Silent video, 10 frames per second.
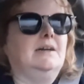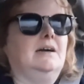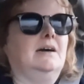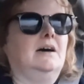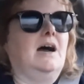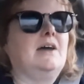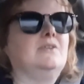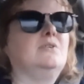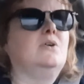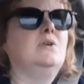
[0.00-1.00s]
I
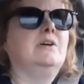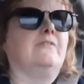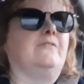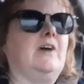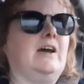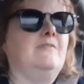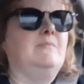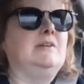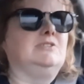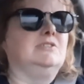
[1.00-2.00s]
don't know if I've
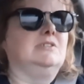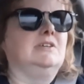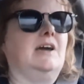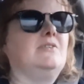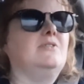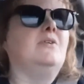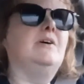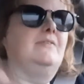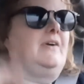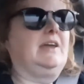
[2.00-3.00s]
mentioned it. I don't know
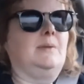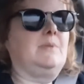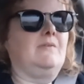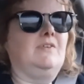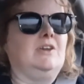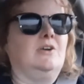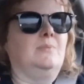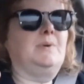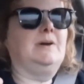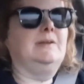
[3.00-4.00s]
if I kept that video,
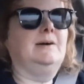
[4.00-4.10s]
but